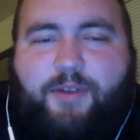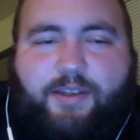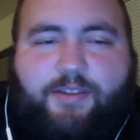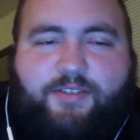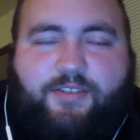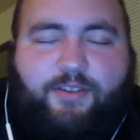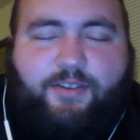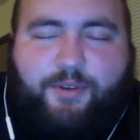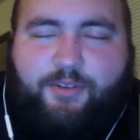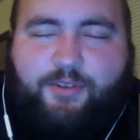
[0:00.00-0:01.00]
just a little
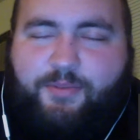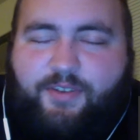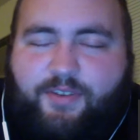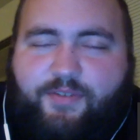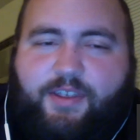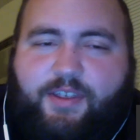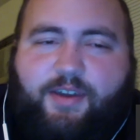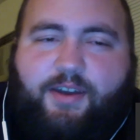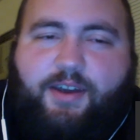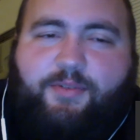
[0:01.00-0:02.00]
more specifically,
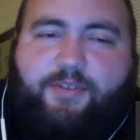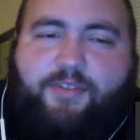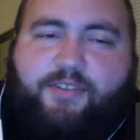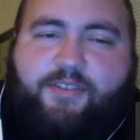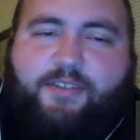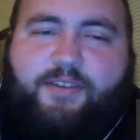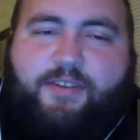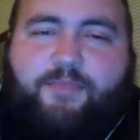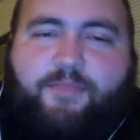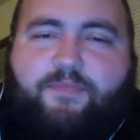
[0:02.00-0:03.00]
I was
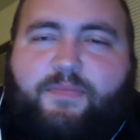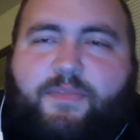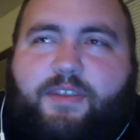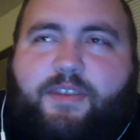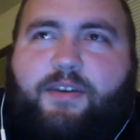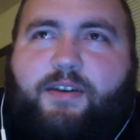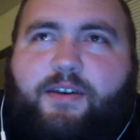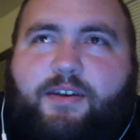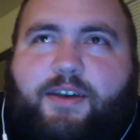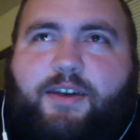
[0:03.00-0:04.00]

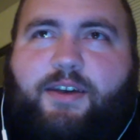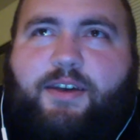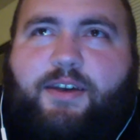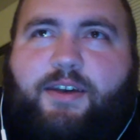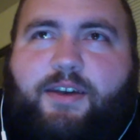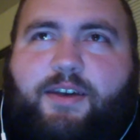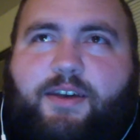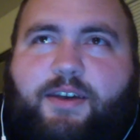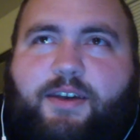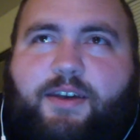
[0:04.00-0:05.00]
I
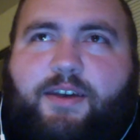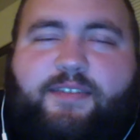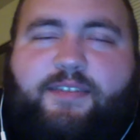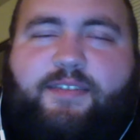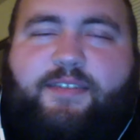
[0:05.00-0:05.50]
guess in